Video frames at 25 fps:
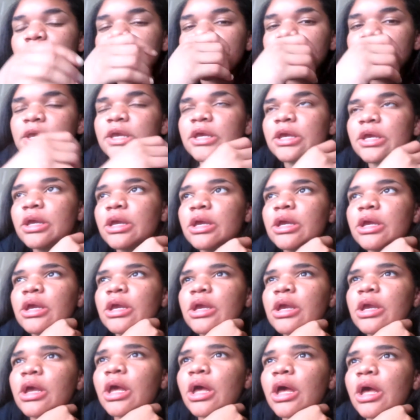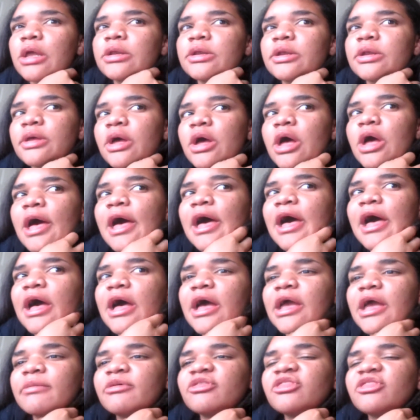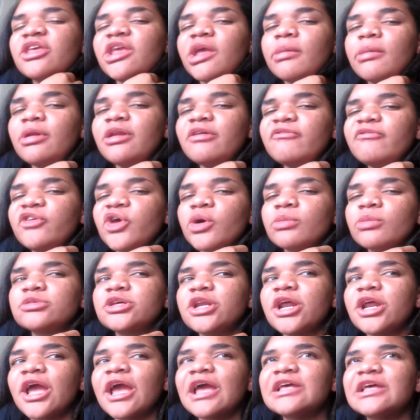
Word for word: and I think I'm gonna film today.